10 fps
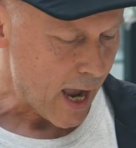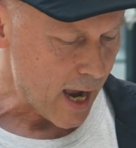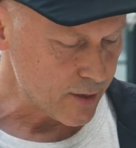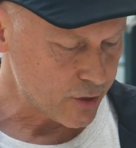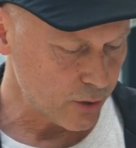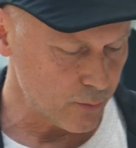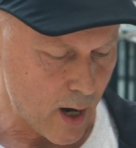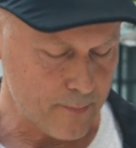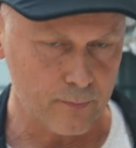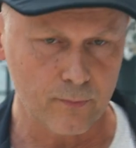And
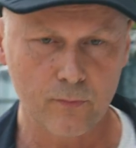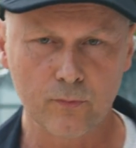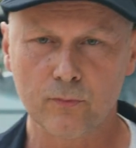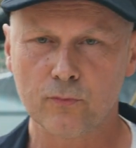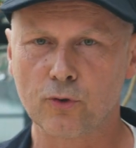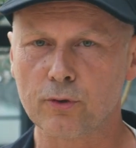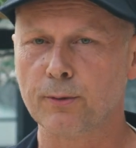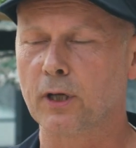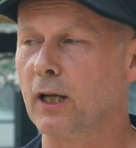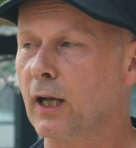to draw
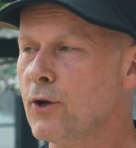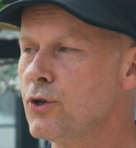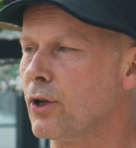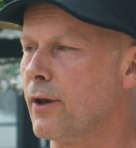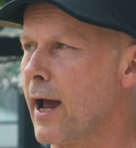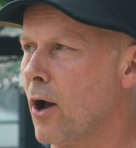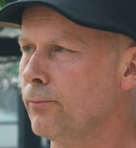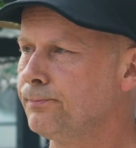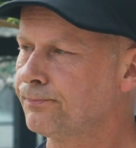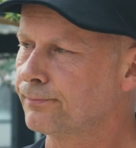to a conclusion
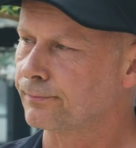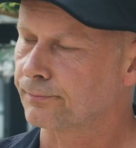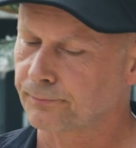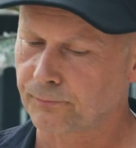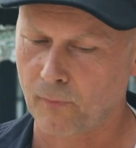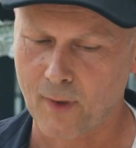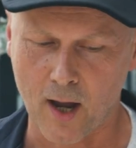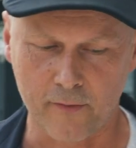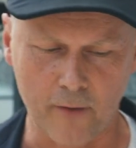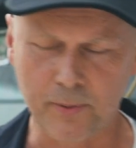now,
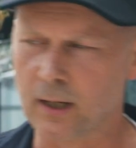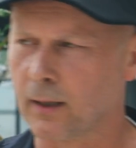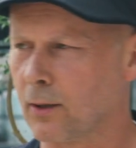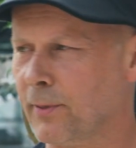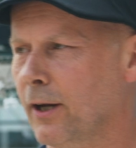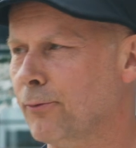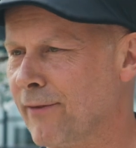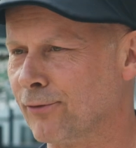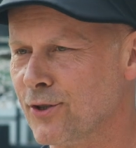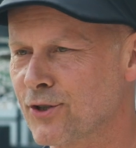I've been a little bit
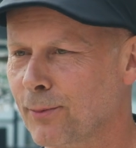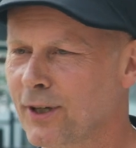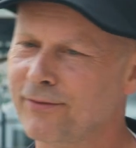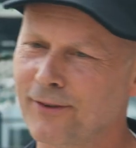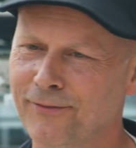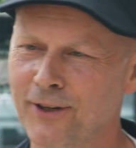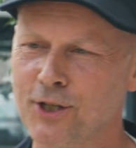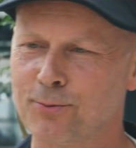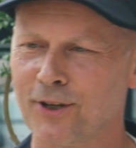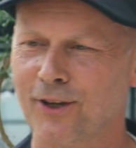irreverent, so I'm going to
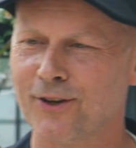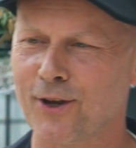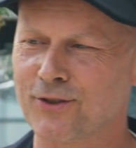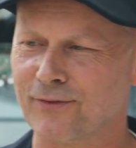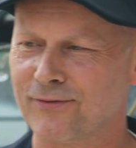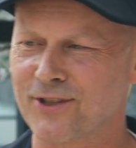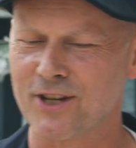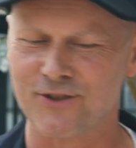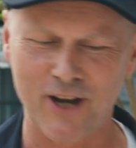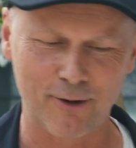finish with a note of
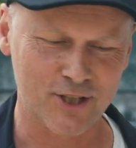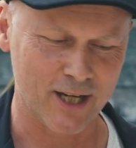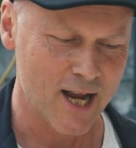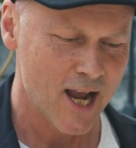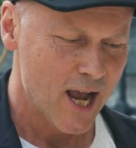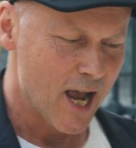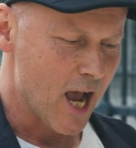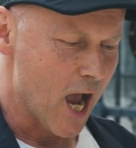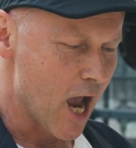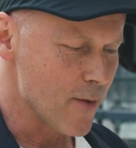sincerity.
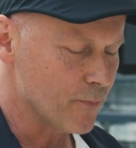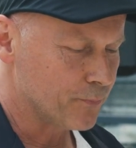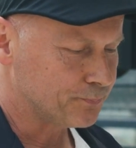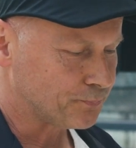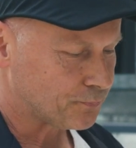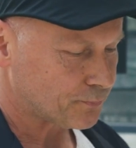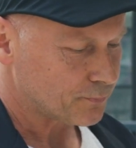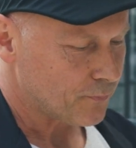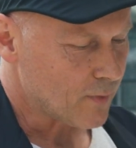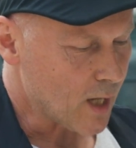
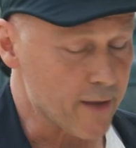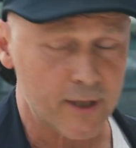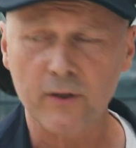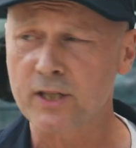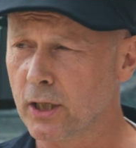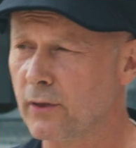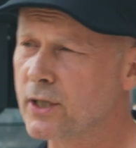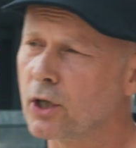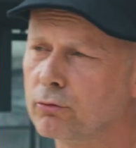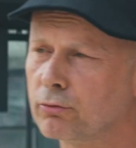I think there's a